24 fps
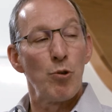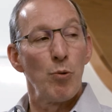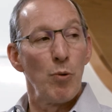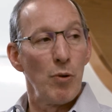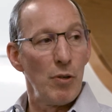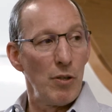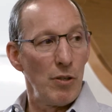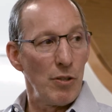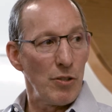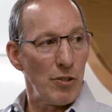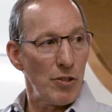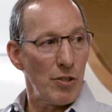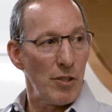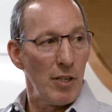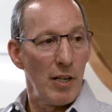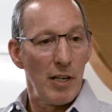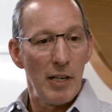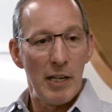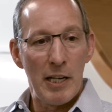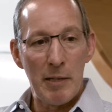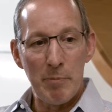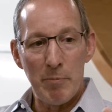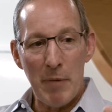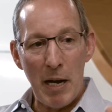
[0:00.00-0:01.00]
tools?
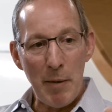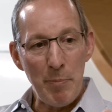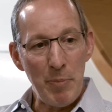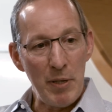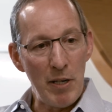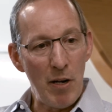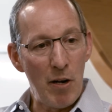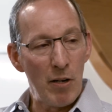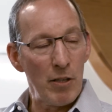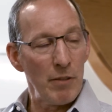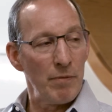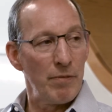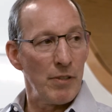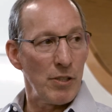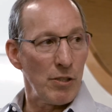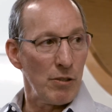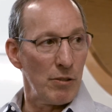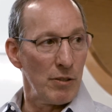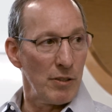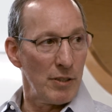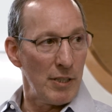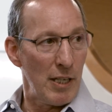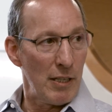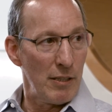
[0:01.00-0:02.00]
It might be
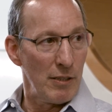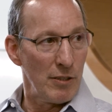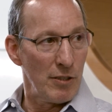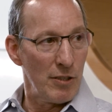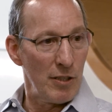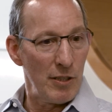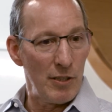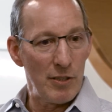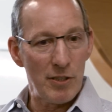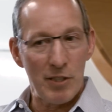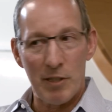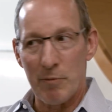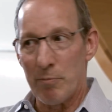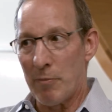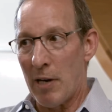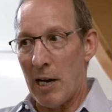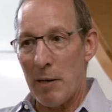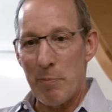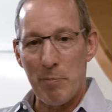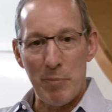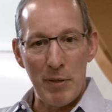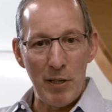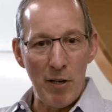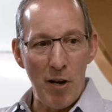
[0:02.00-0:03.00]
artificial intelligence, it
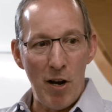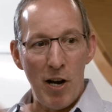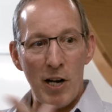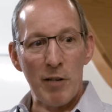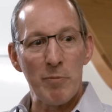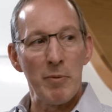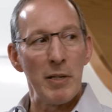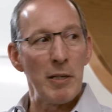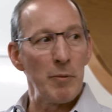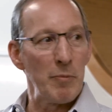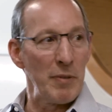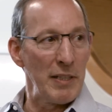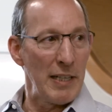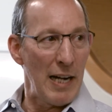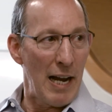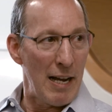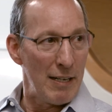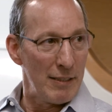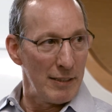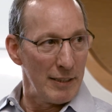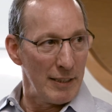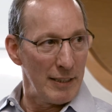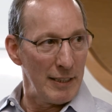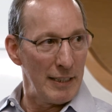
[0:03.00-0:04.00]
might be augmented
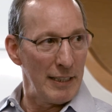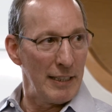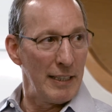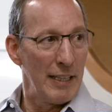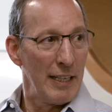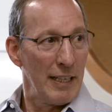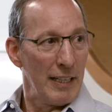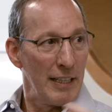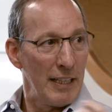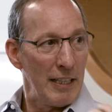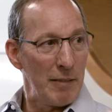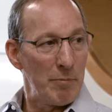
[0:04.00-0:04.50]
reality,